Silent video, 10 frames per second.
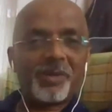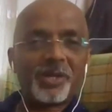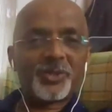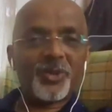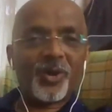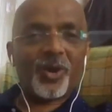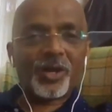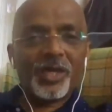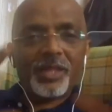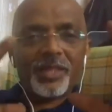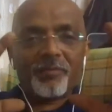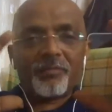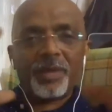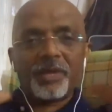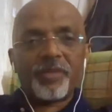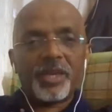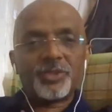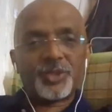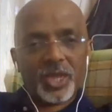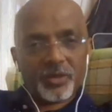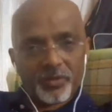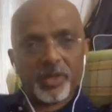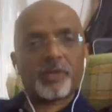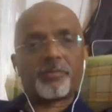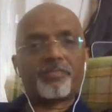so long. They've been very generic.